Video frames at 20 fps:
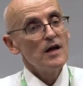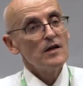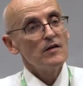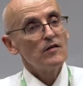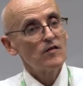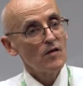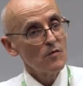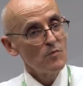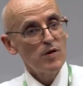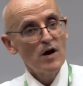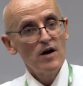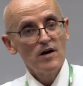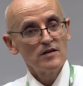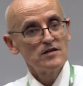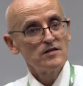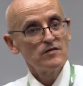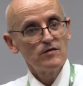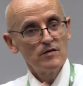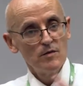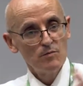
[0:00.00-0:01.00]
Some
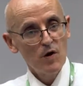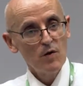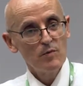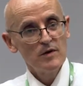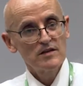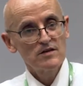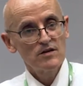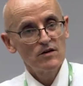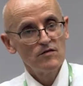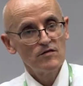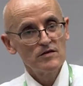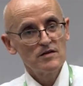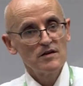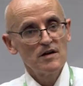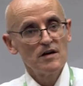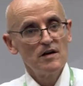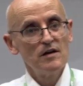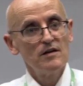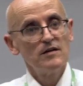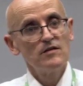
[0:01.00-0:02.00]
parts of the public service in
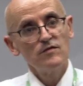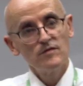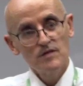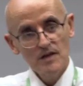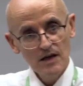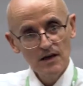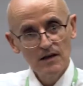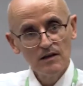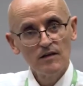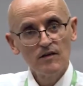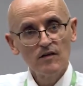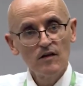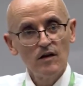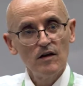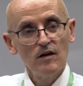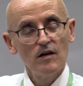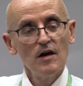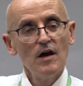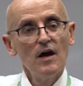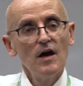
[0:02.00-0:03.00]
Ireland have taken this
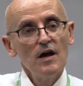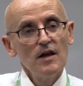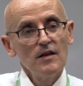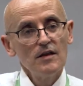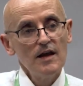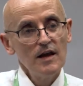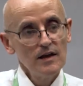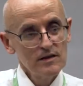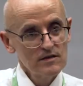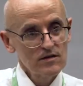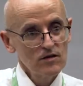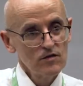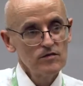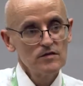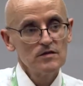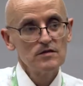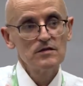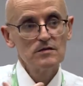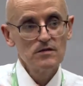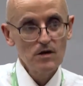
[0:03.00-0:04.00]
on. The health
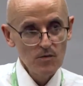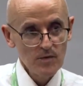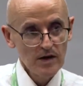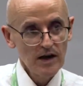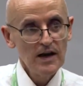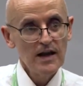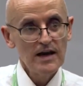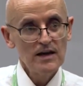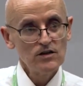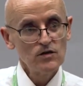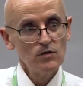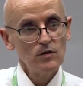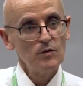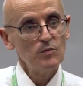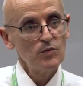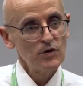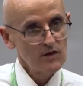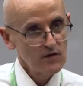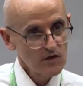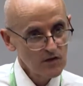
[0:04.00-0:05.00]
service is coming late to it,
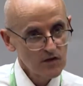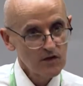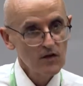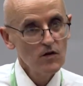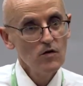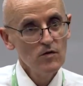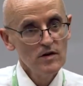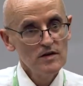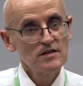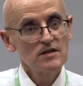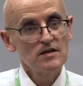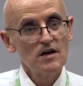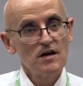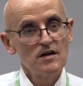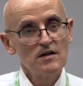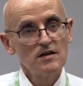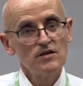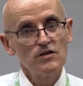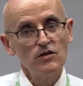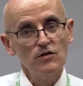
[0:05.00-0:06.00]
but it's slowly
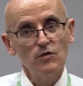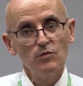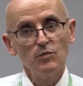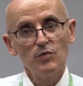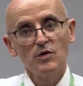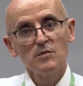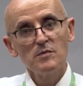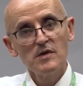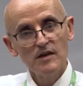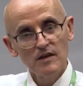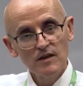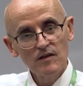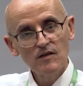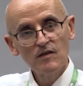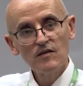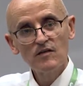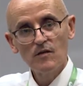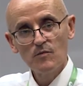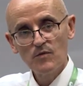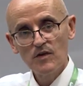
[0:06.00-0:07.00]
starting to. But this
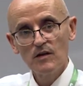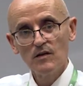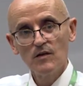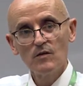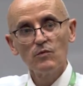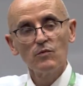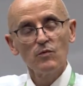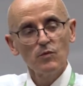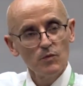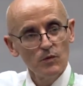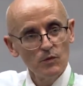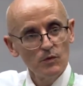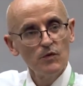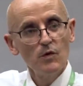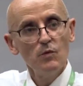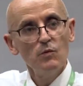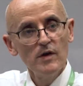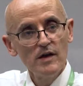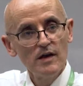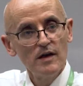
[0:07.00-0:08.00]
is something
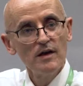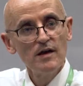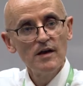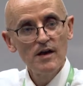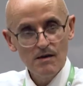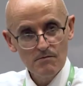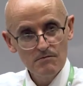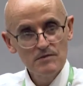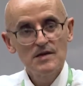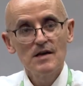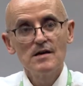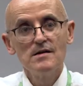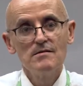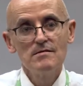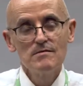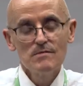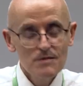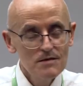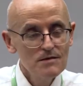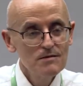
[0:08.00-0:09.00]
that we
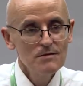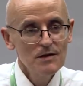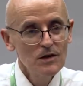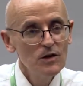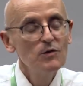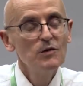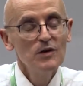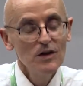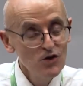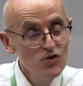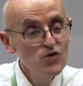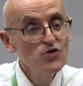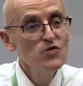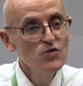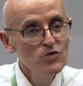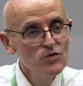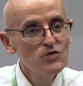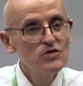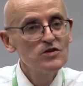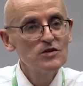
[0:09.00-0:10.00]
can
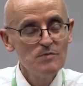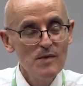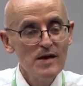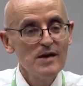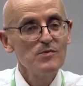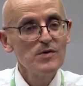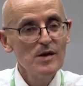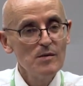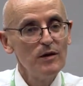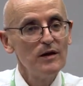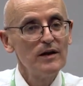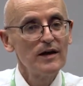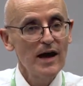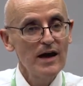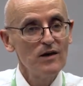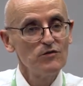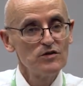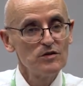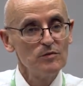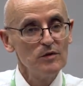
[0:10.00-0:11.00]
use to make people
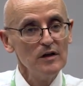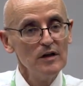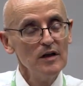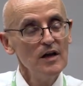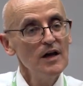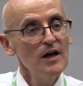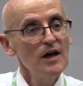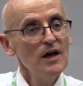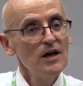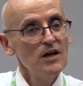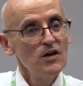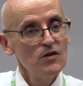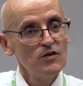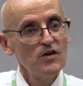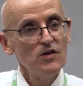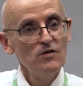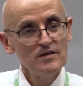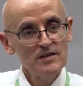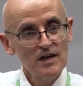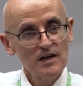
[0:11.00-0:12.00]
accountable.
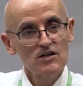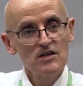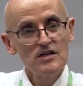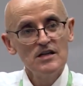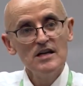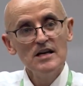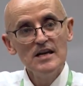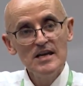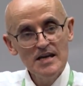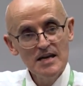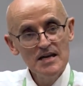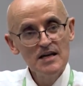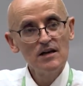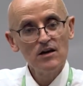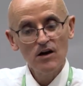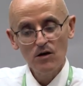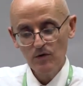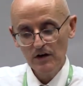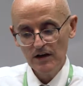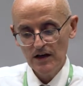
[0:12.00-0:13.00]
There is actually a legal
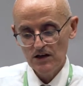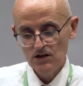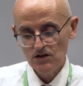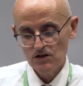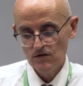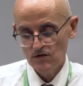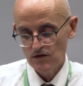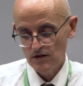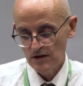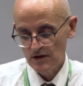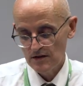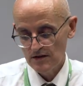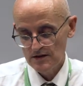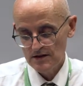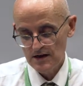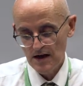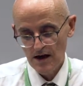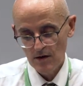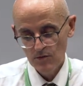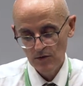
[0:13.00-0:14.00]
obligation for things
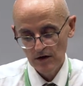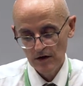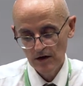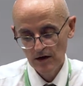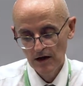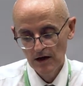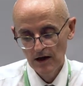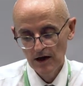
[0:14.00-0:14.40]
to happen.